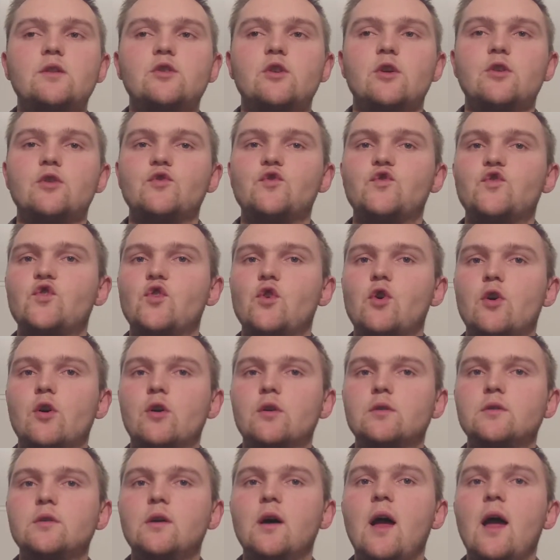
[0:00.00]
John
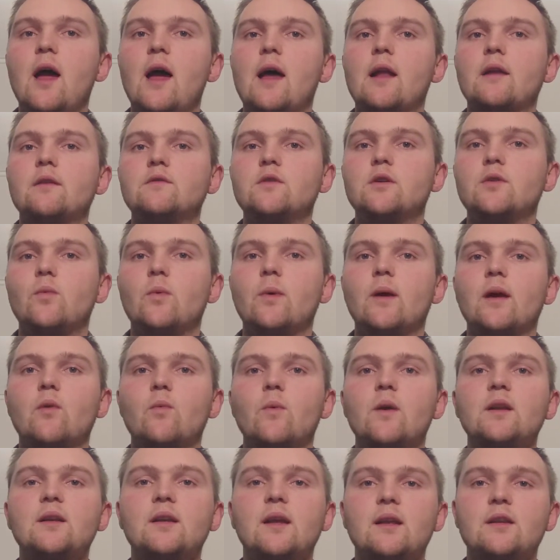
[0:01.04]
Searle, and Ludwig
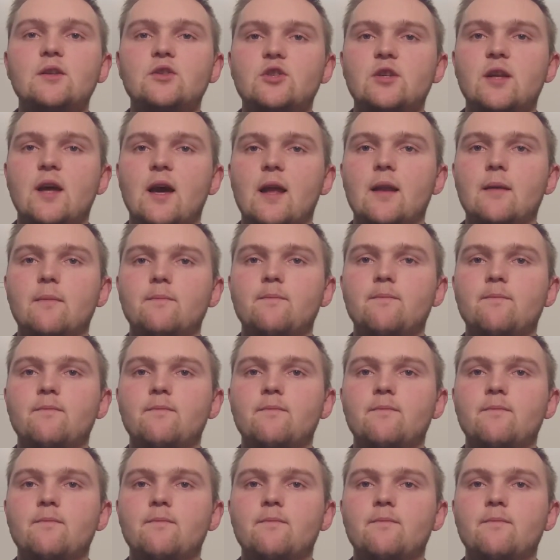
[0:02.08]
Wittgenstein.